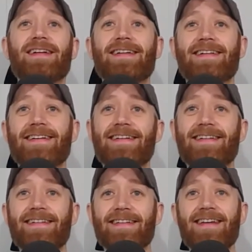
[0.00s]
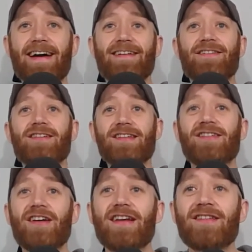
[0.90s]
And uh, yeah, Nerdsense
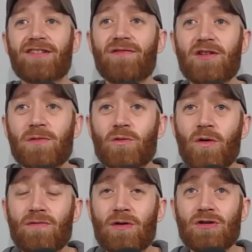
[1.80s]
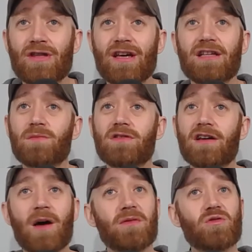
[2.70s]
on that. Instagram, Facebook, Twitter, if those are your things. Please like,
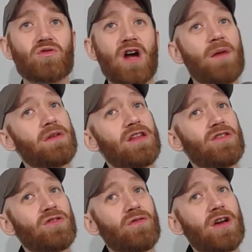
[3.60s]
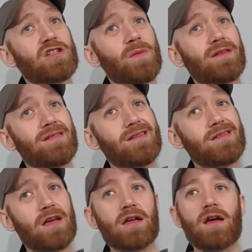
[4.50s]
comment, subscribe, and hit those notification bells. Ding,
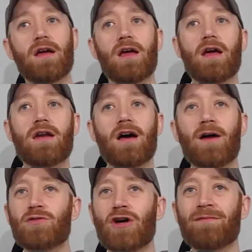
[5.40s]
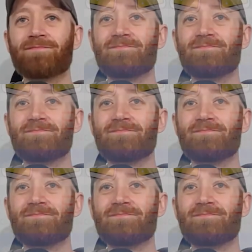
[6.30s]
ding. And uh, I'm Sean.